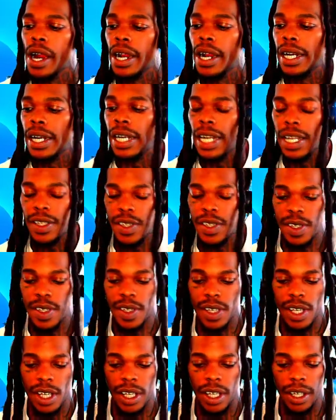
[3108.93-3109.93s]
let's
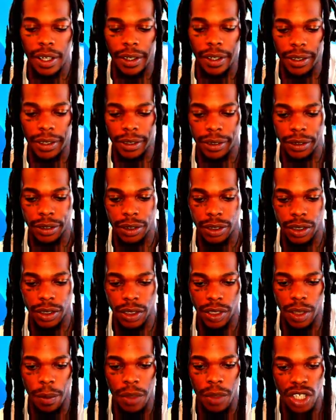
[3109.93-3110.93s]
say,
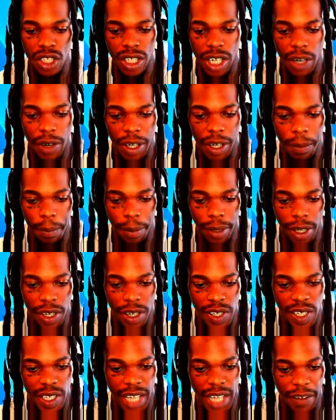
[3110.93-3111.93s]
some generic
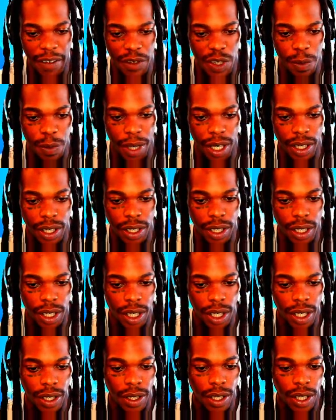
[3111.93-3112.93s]
plus lifespan.
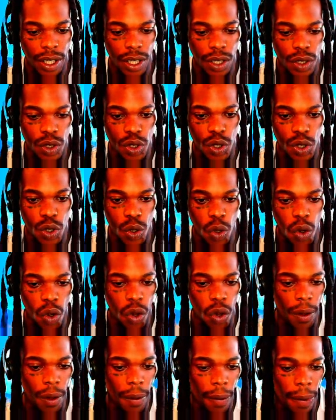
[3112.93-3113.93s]
So